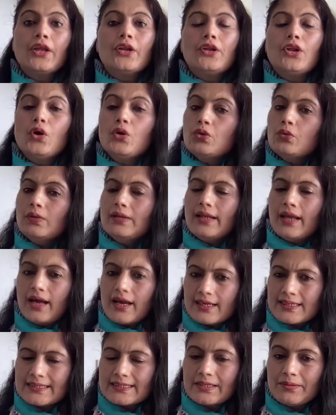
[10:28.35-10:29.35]
Now you will
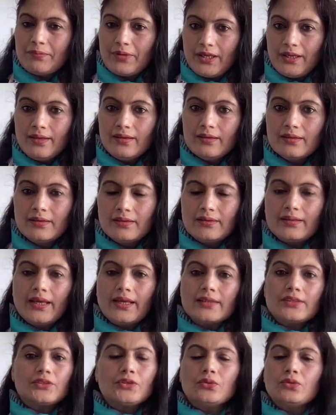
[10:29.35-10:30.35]
ask me
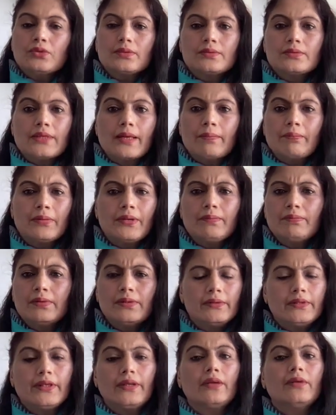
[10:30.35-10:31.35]
that, you know, some
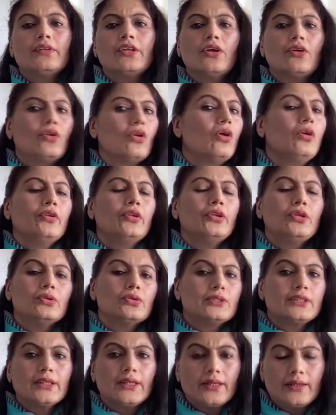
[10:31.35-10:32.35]
people, they are not
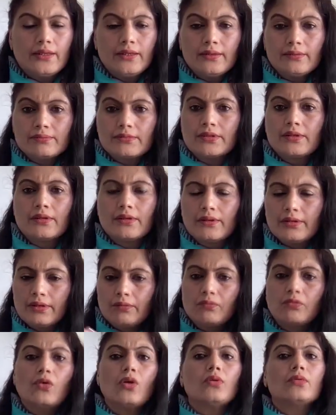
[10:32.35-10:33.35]
using any
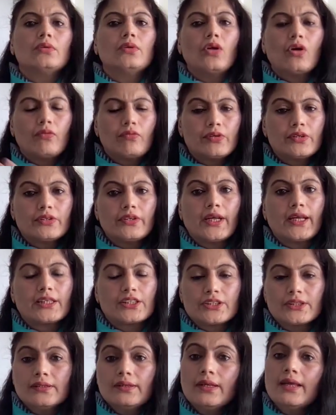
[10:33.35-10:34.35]
law of
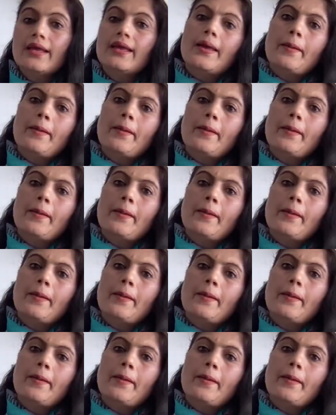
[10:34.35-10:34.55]
attraction,